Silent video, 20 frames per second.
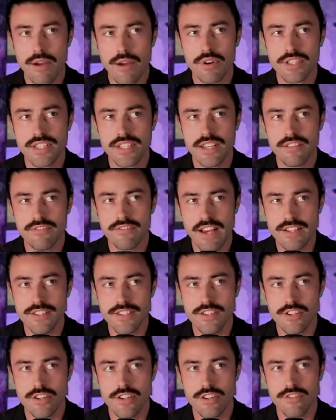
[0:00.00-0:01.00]
I was an
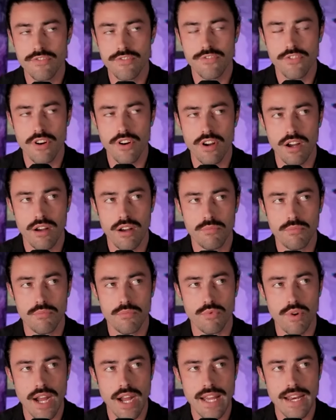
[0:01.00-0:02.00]
investor
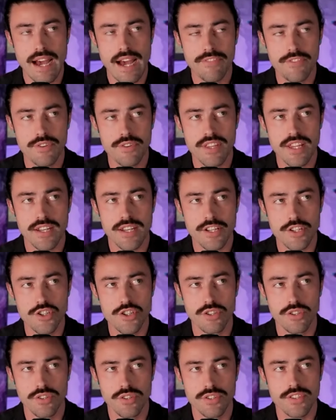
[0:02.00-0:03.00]
from right after the
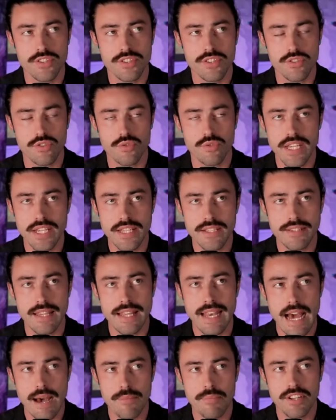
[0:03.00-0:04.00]
initial squeeze
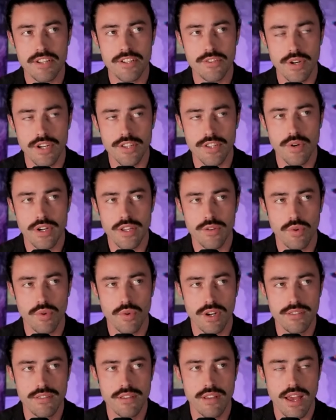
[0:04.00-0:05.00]
that happened in
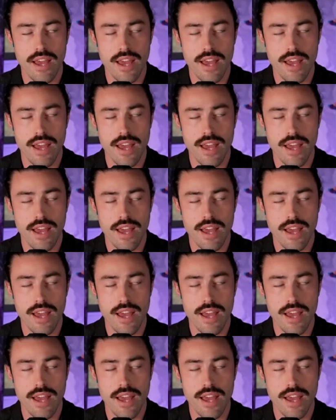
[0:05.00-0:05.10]
2021.